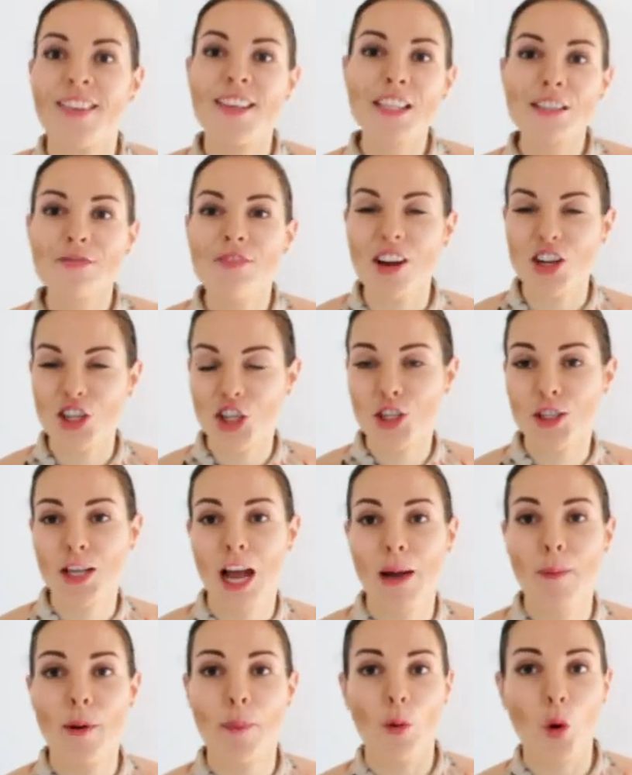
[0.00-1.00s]
these functions
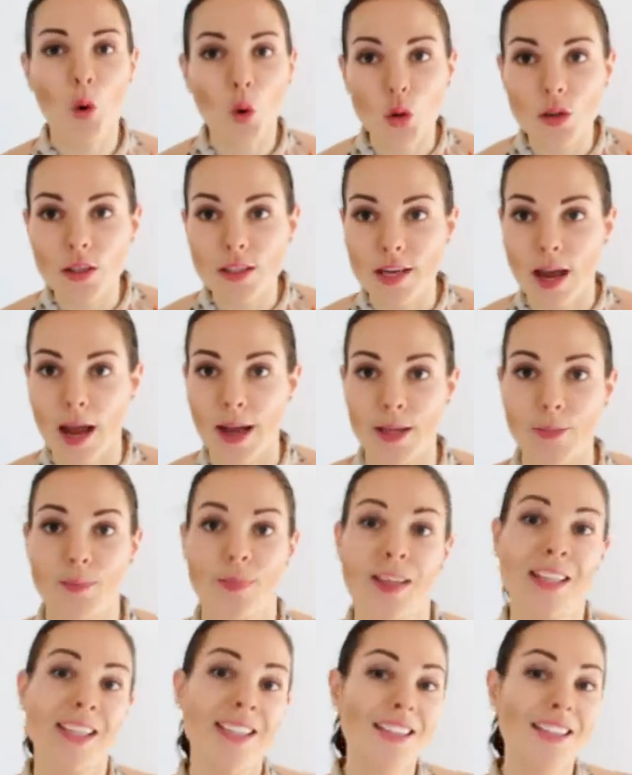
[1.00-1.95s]
come up all the time.